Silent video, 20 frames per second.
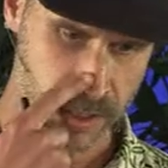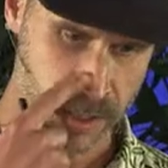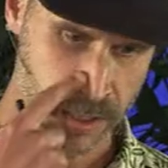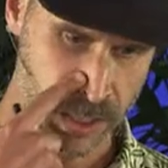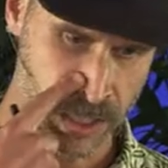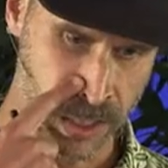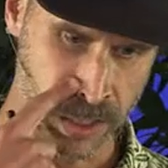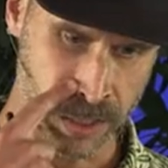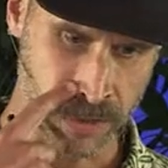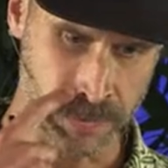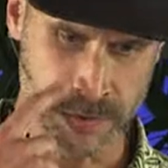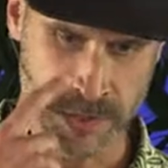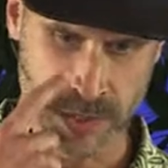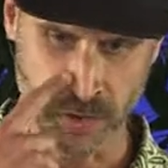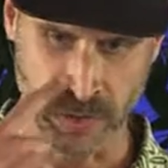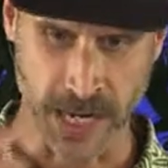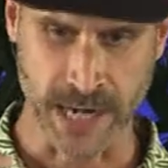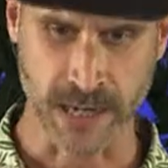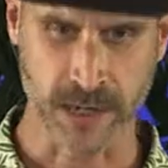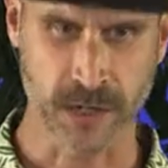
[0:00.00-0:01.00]
Um, so
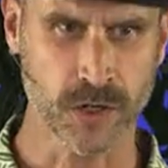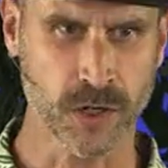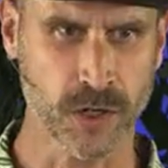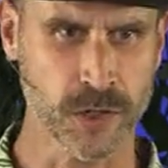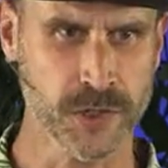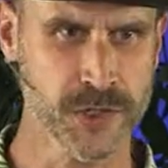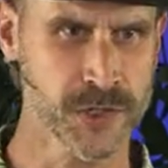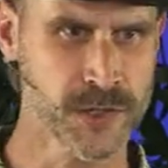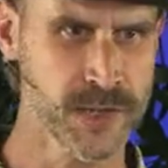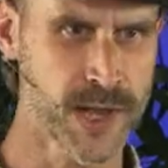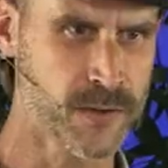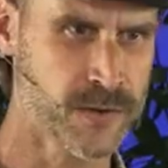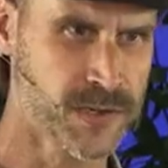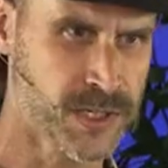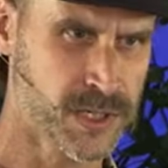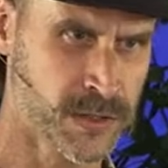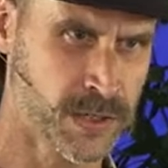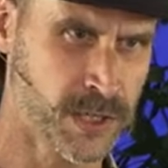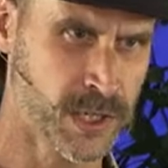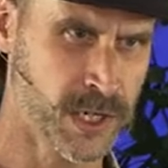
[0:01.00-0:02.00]
in agriculture, that was
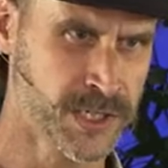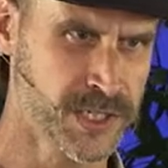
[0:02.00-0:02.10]
uh,